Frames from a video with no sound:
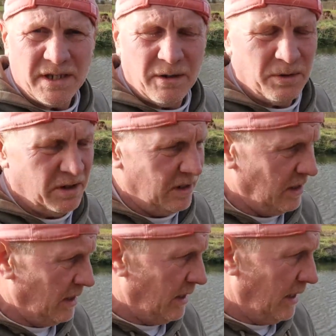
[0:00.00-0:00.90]
So
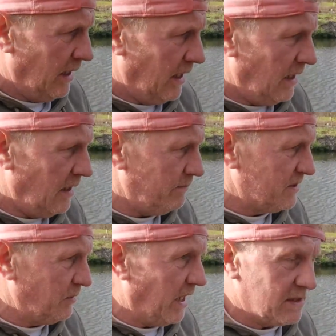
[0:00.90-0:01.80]

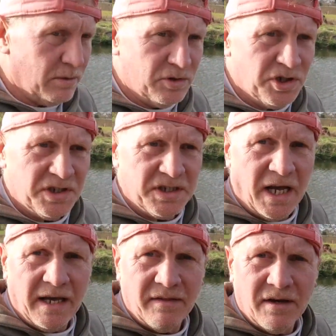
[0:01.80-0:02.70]
yeah, so I was just
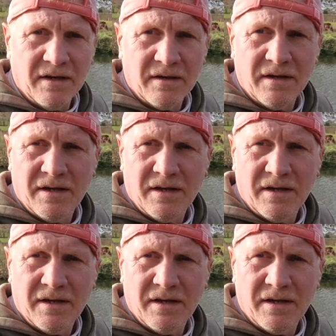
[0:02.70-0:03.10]
saying that